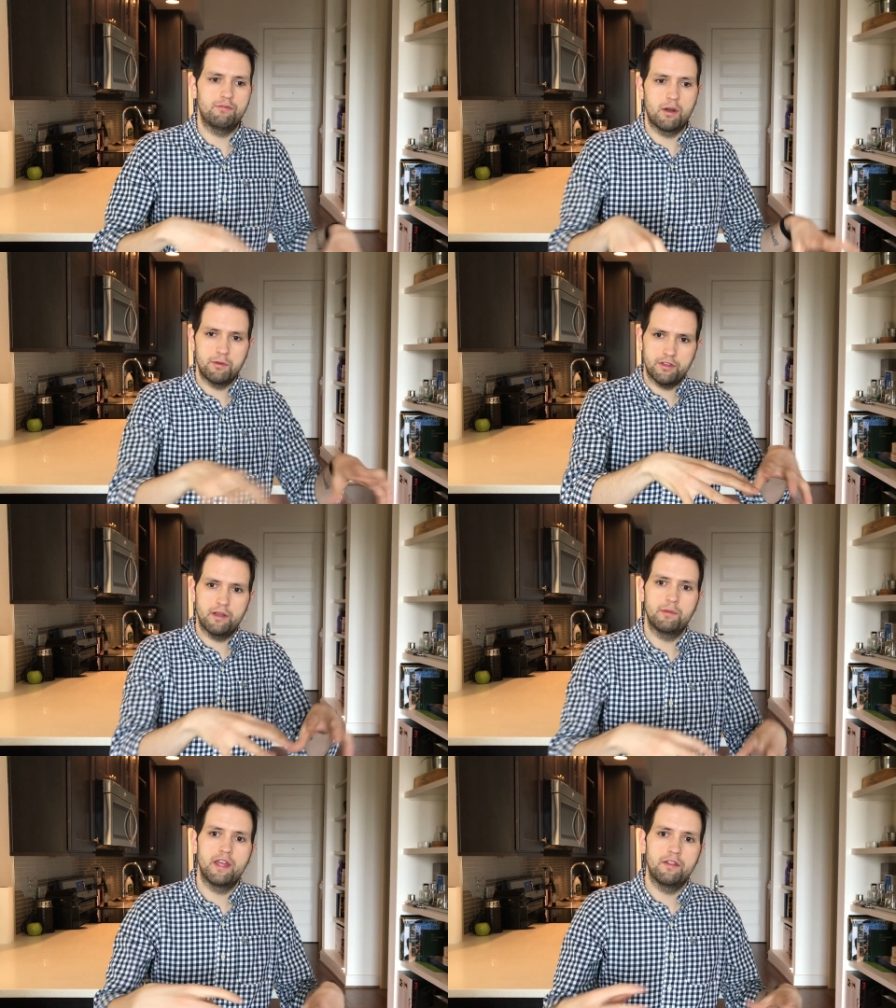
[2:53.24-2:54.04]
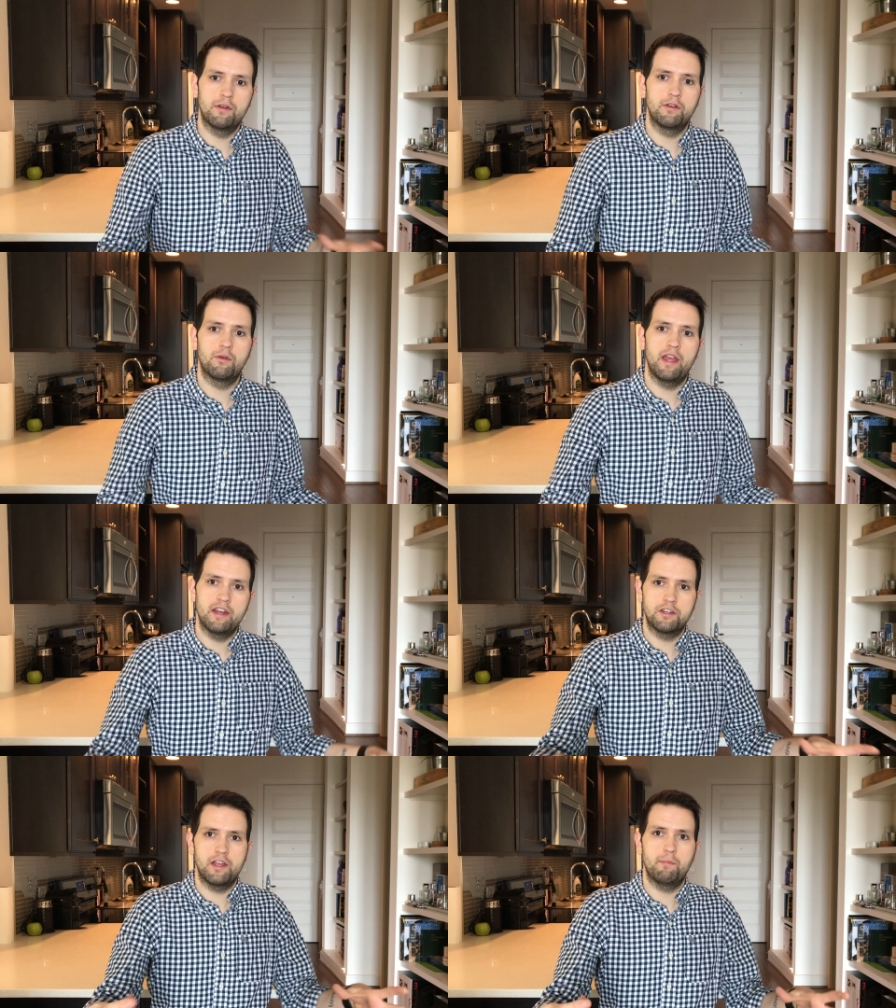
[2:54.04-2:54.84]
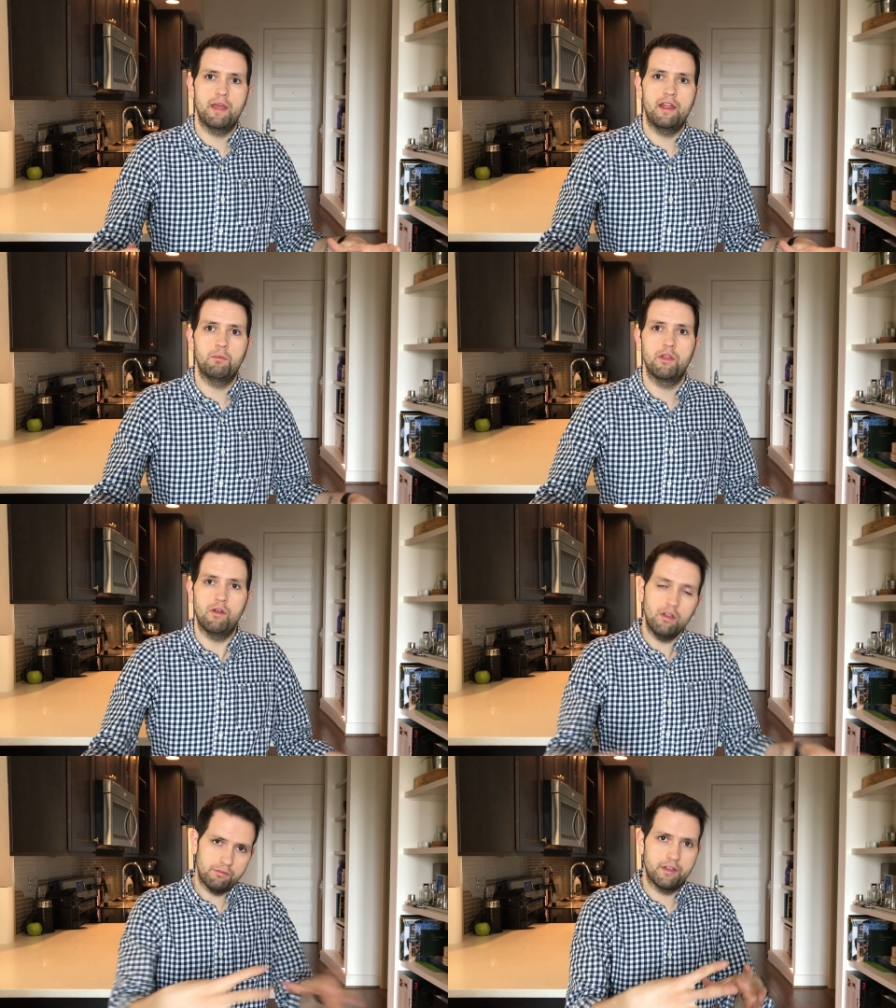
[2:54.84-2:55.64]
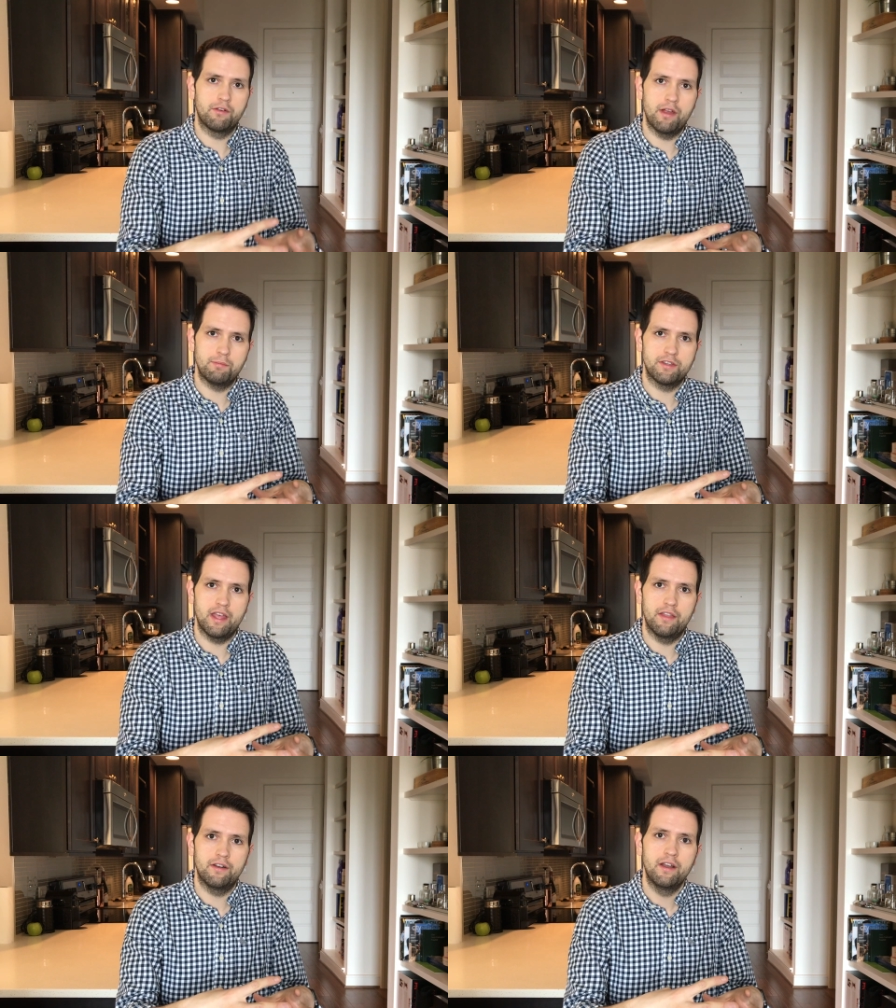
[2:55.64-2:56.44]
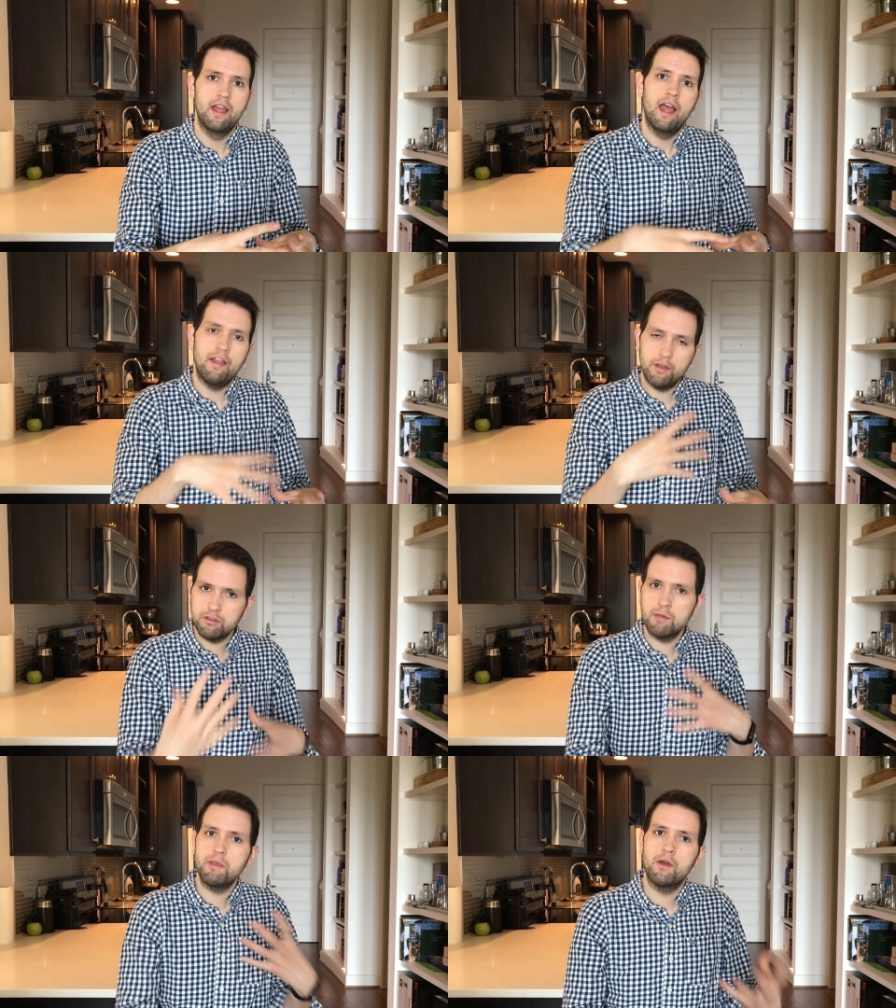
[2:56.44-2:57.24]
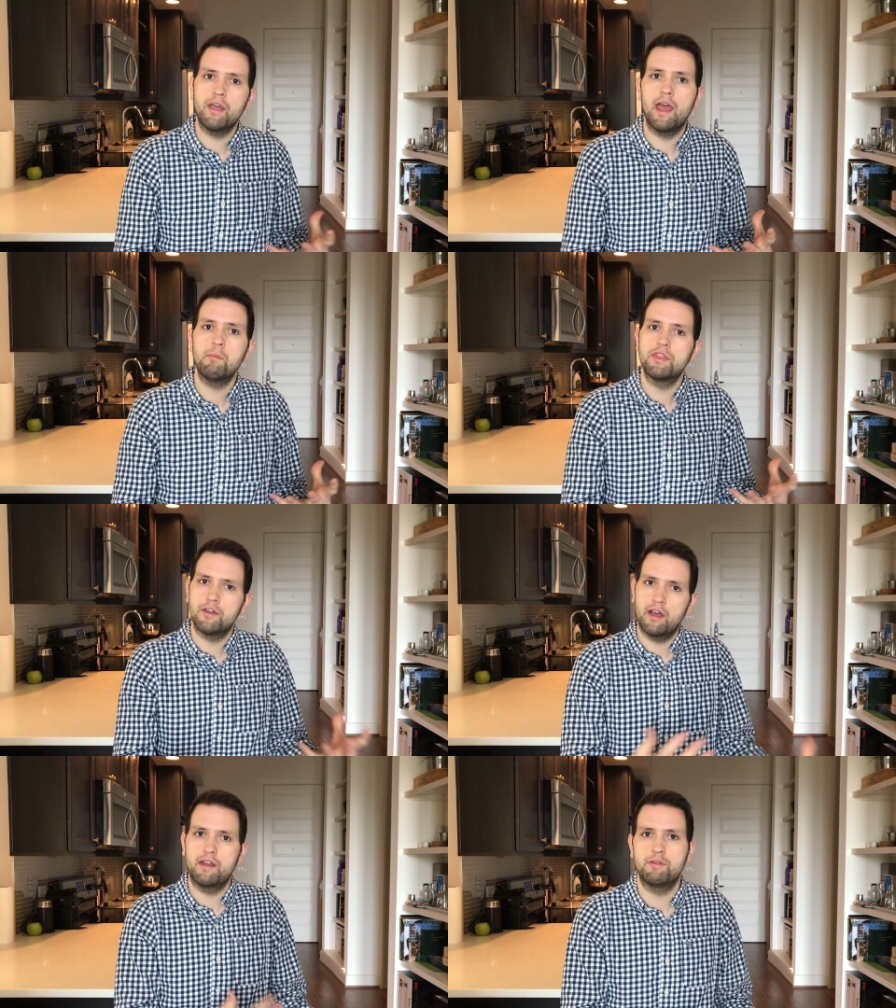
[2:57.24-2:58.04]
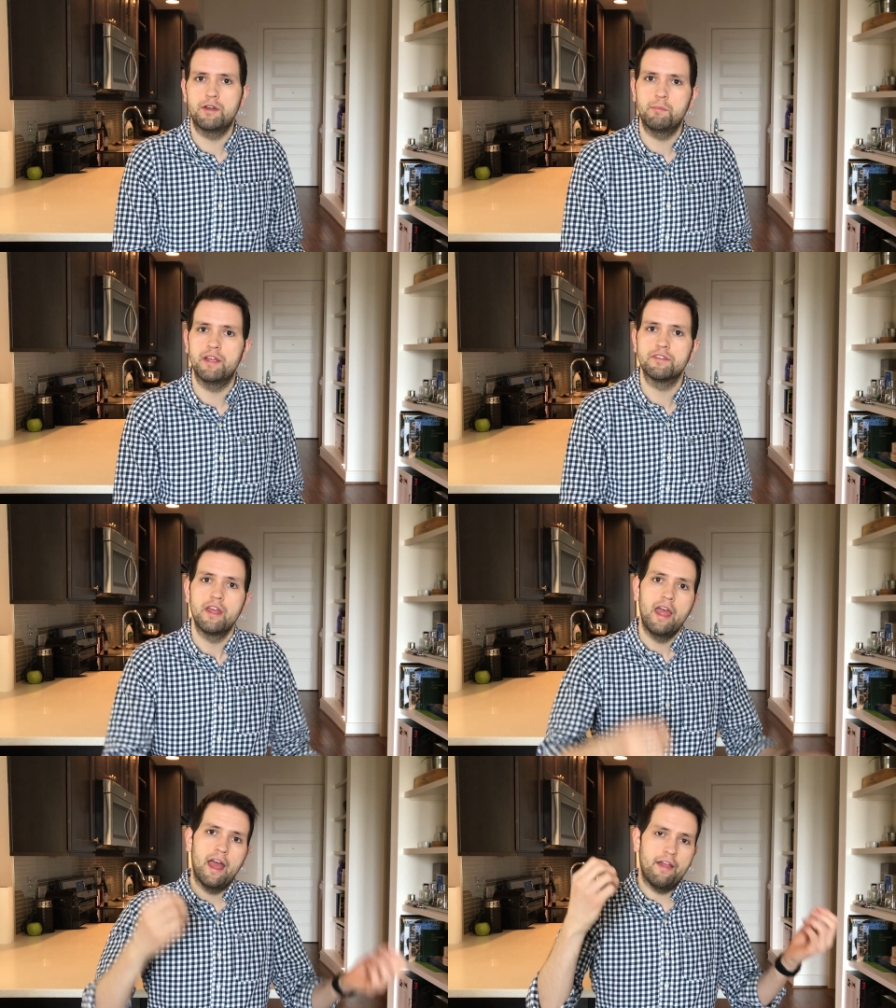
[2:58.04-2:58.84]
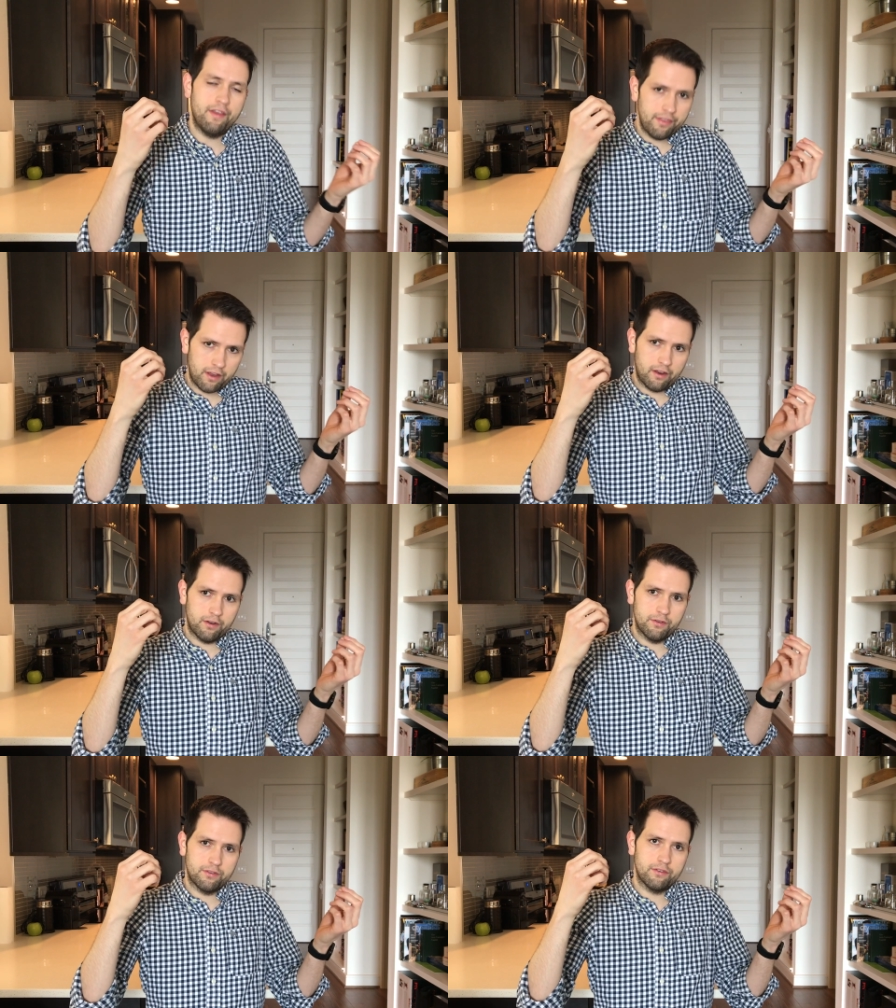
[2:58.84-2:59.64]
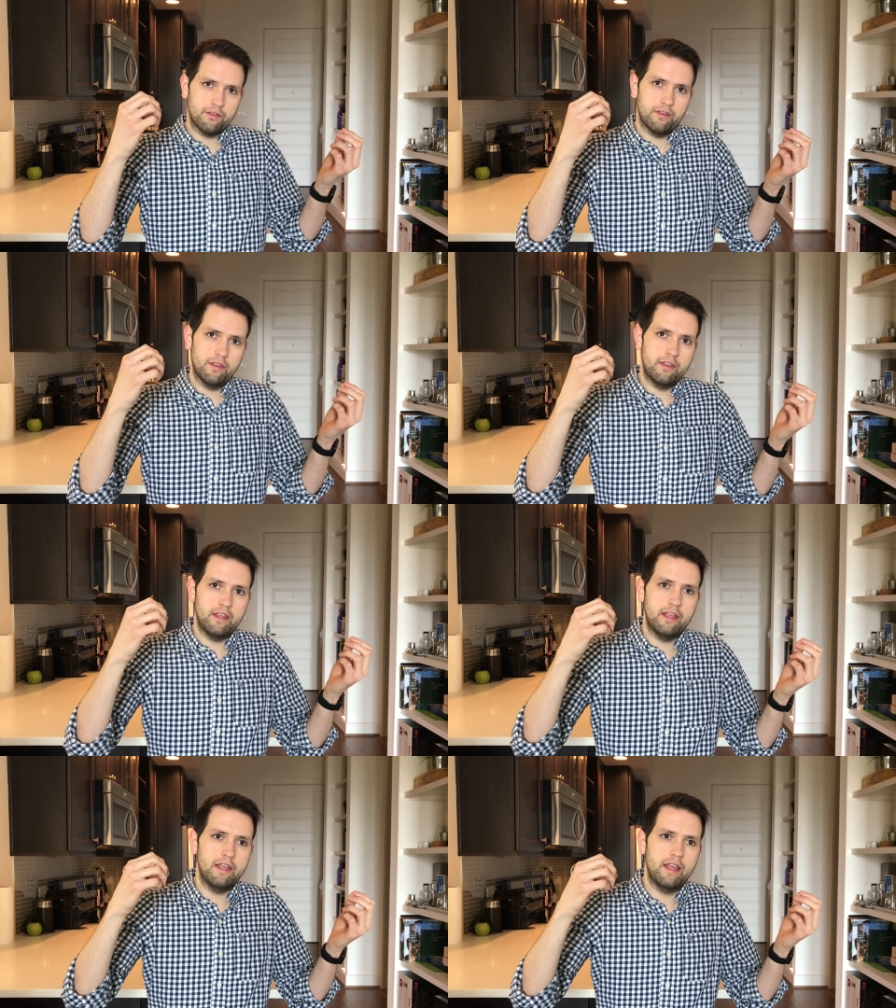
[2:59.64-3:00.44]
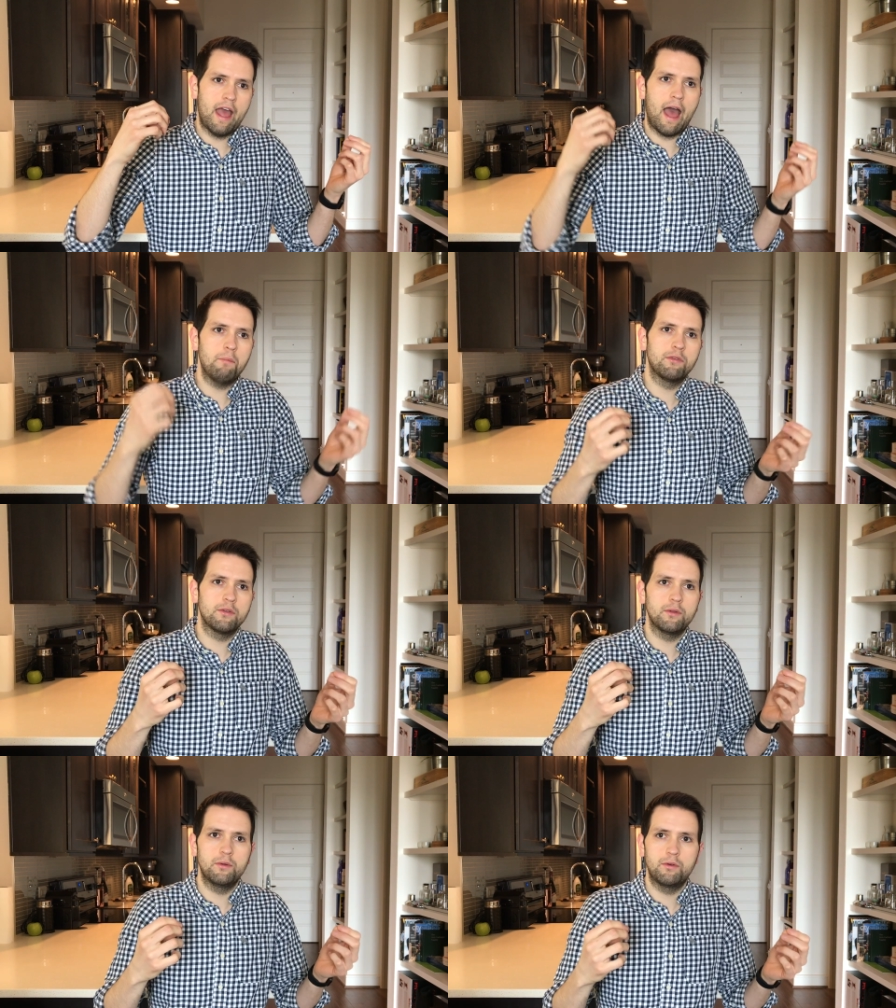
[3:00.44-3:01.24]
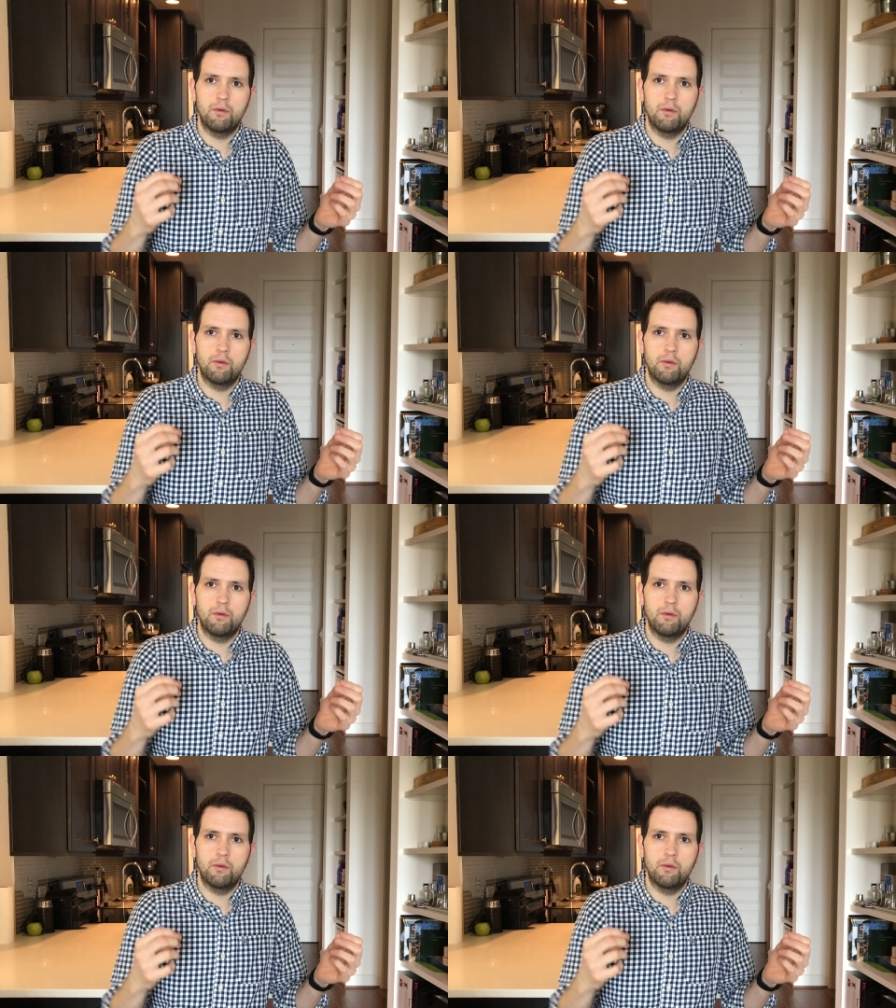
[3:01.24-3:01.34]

farmers that come together and create a champagne with all of their grapes together. And those can be okay, but they're kind of hit or miss. And then there's the absolute